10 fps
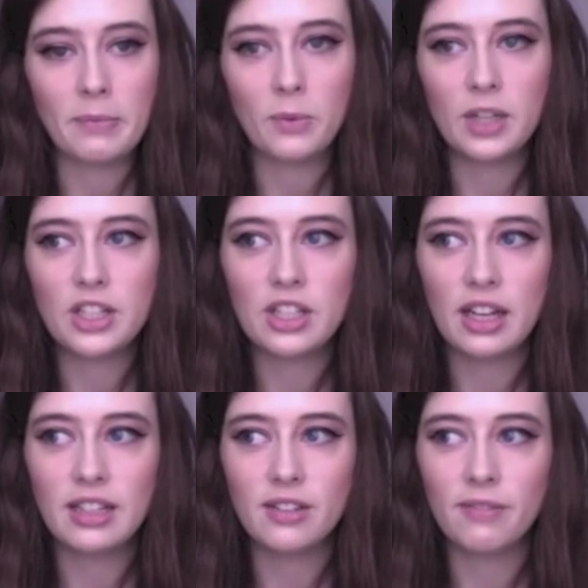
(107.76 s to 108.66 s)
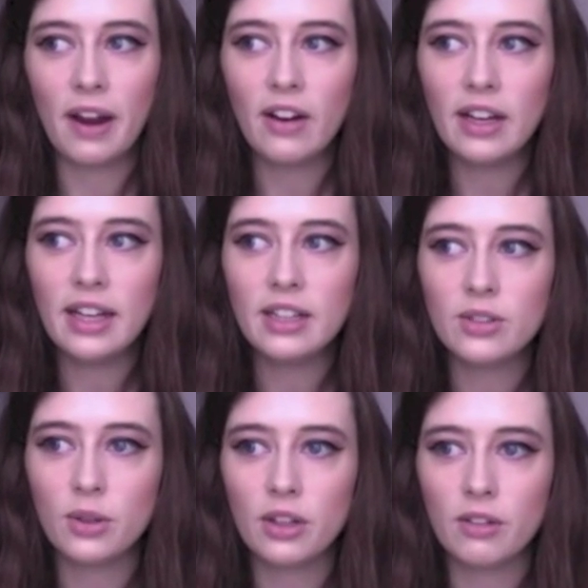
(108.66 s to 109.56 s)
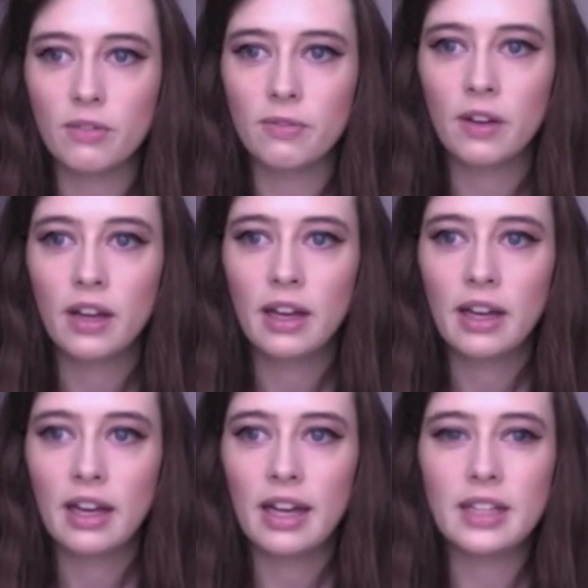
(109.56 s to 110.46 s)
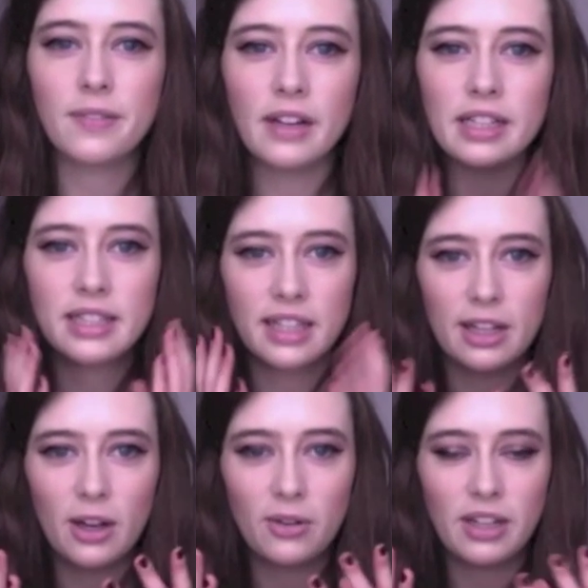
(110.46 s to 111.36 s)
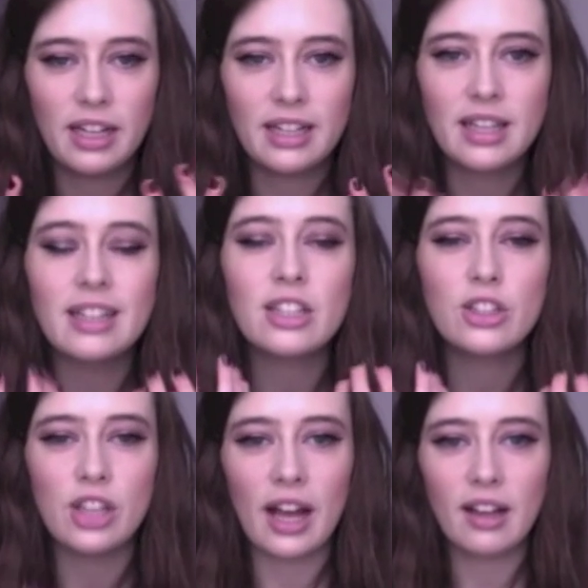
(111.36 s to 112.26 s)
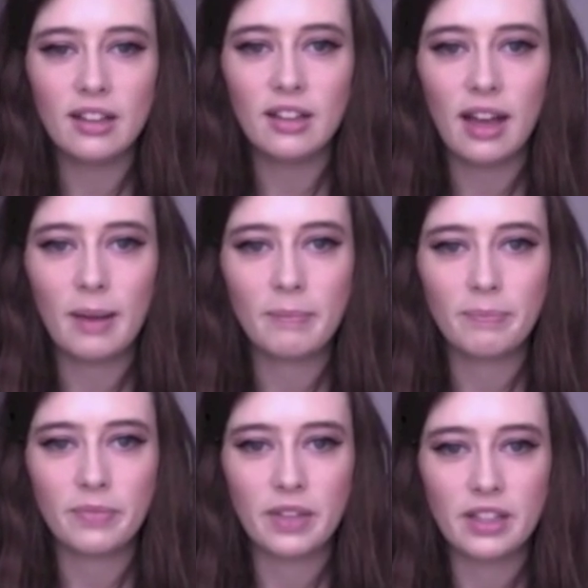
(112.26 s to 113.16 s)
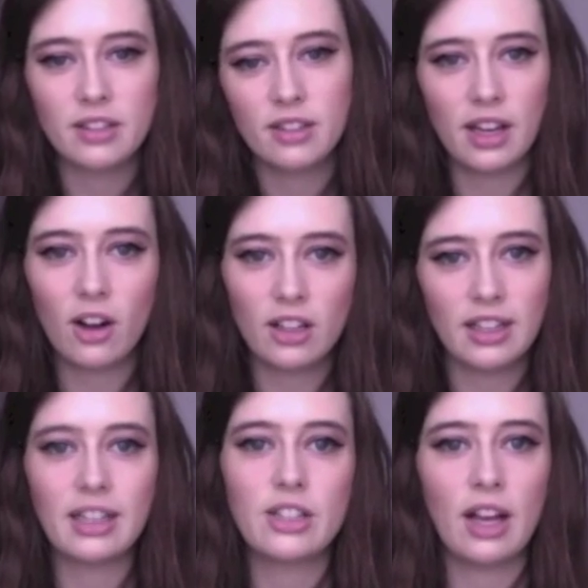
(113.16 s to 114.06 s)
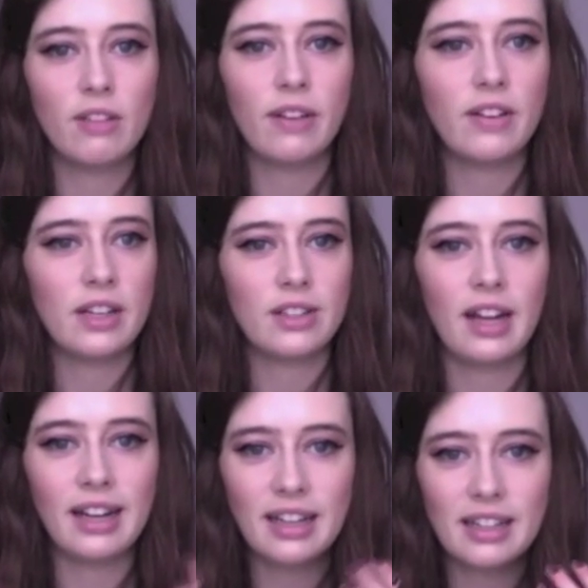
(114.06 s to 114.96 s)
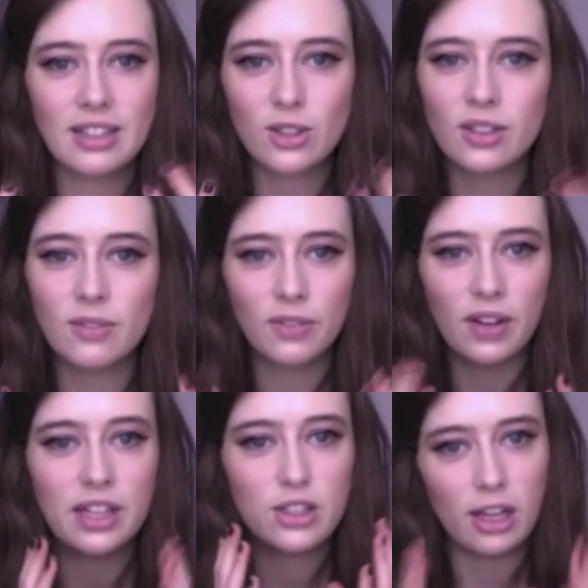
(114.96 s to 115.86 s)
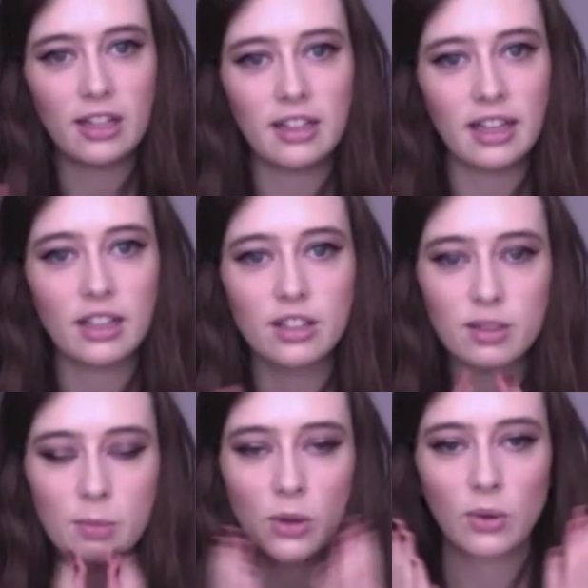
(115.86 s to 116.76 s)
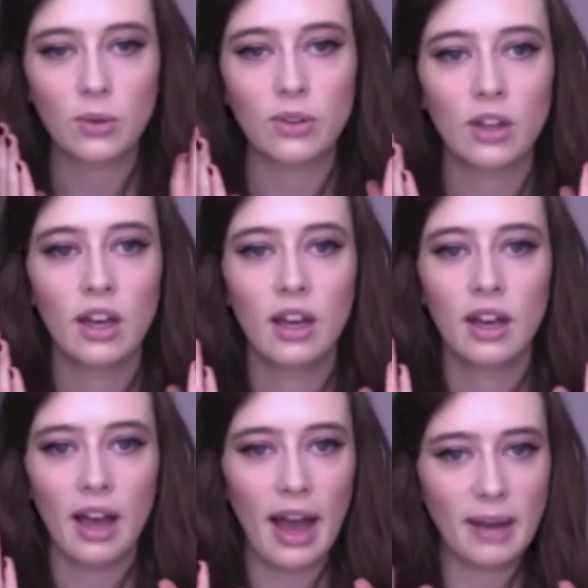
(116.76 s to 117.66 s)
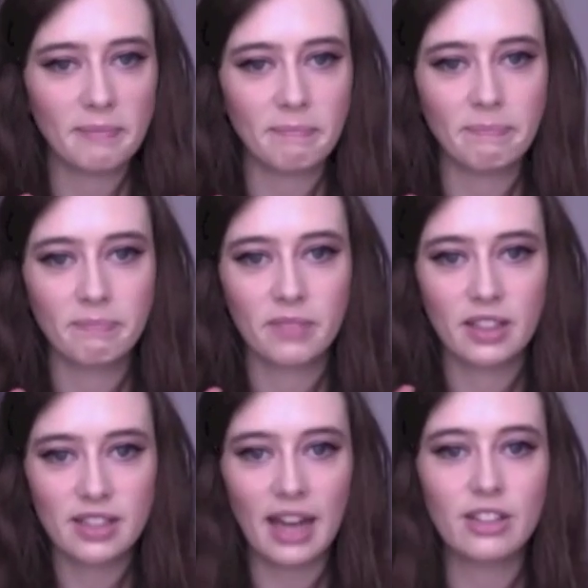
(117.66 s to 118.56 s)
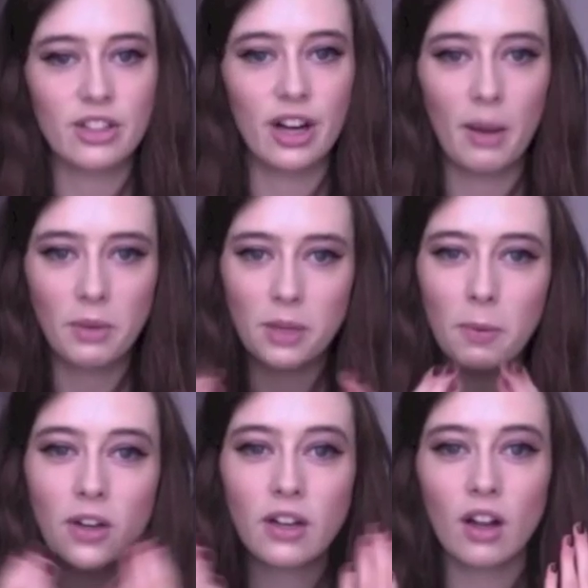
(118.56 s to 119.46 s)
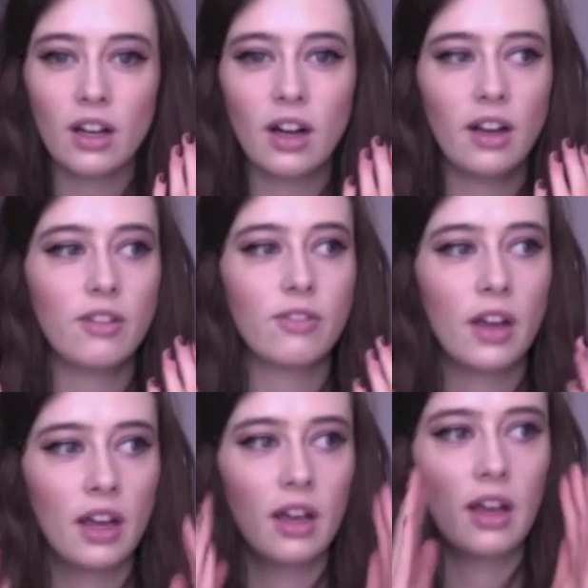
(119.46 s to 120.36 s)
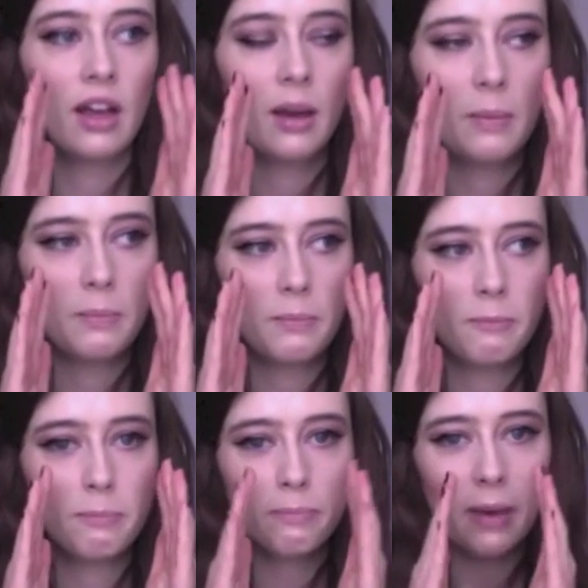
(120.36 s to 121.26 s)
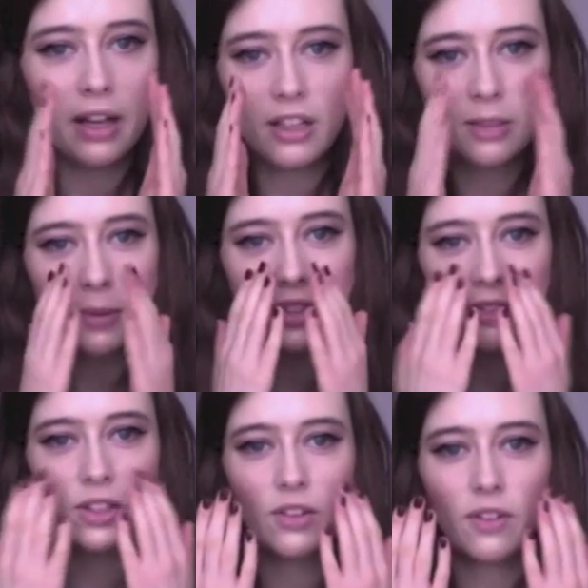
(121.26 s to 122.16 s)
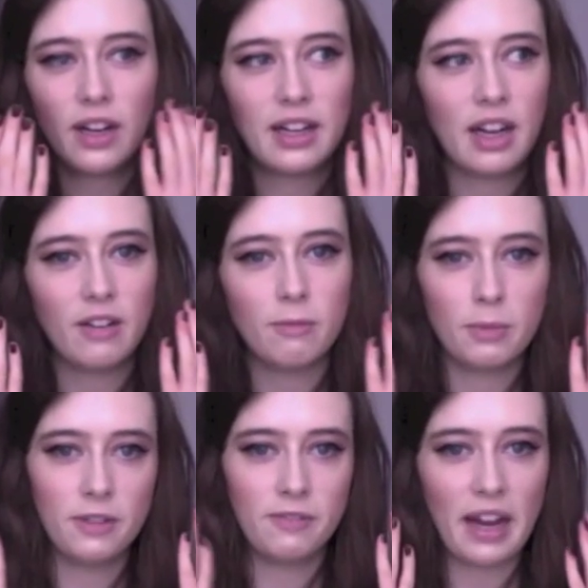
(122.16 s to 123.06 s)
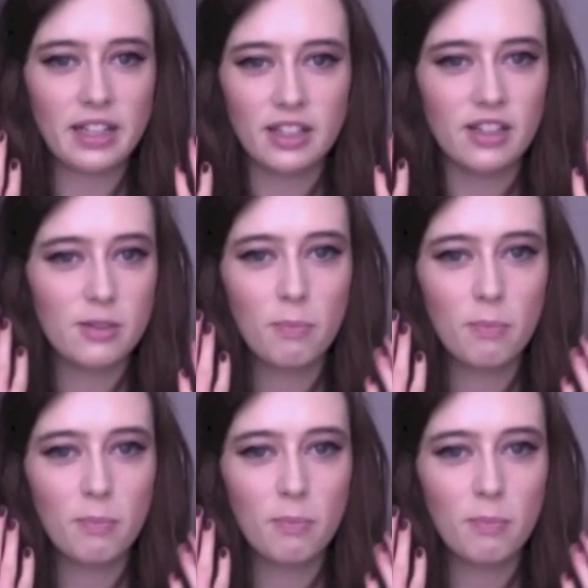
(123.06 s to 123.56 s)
which is a very sort of it's very silicone-y. It's a gel. They call it like a gel foundation, and it does have a very gel-like smooth texture. And when you put it on, it kind of I suppose gives you a very kind of perfected